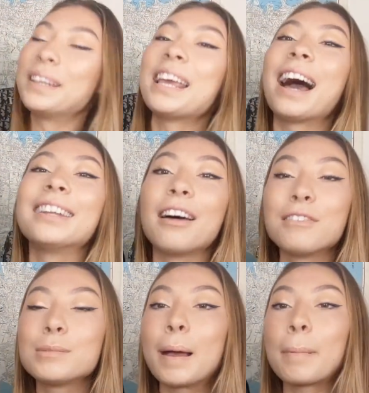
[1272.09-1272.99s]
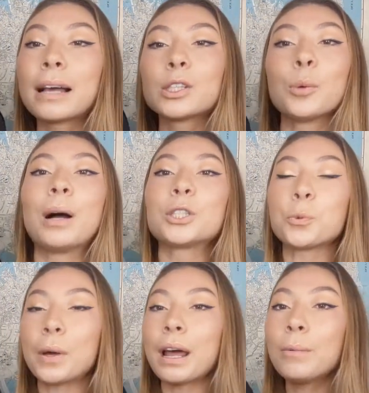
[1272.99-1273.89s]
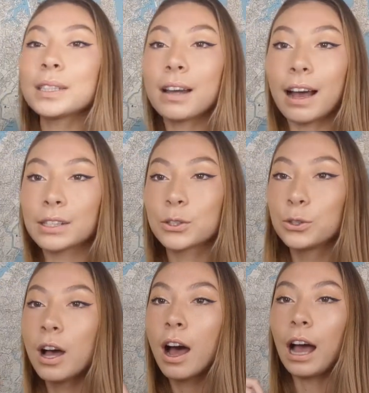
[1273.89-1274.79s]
But yeah, I love this backpack so much. When I was in high school,